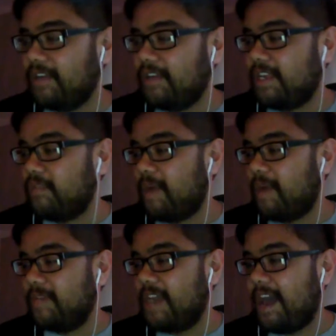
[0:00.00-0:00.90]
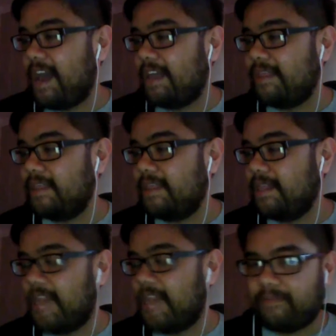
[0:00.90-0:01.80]
you probably had
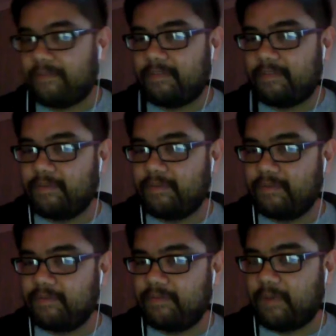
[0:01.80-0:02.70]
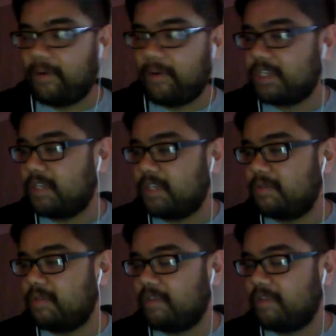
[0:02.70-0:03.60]
left first
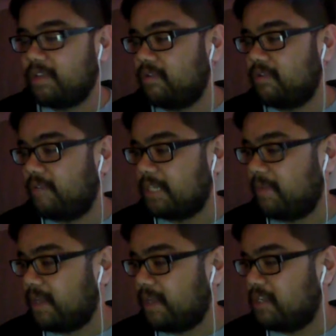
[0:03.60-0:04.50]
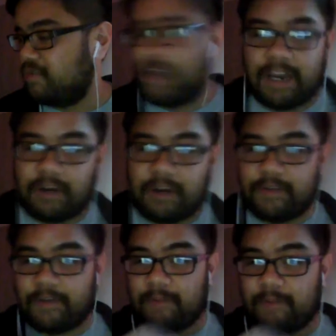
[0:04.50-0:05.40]
of the two of us, but I don't know, you
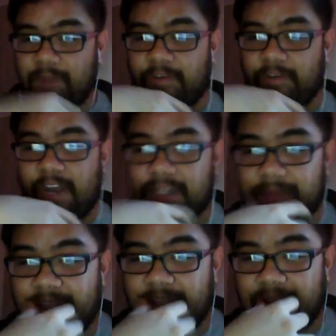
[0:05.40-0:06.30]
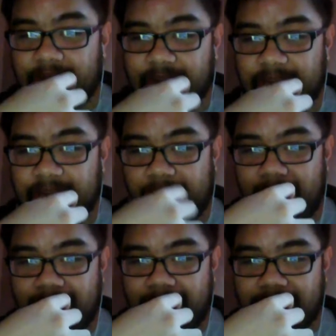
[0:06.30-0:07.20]
probably forgot something and you came
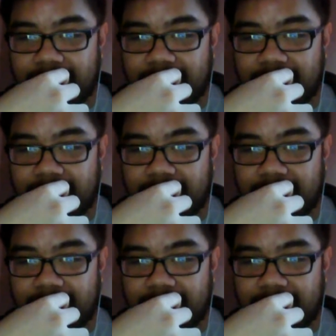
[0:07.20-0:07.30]
back.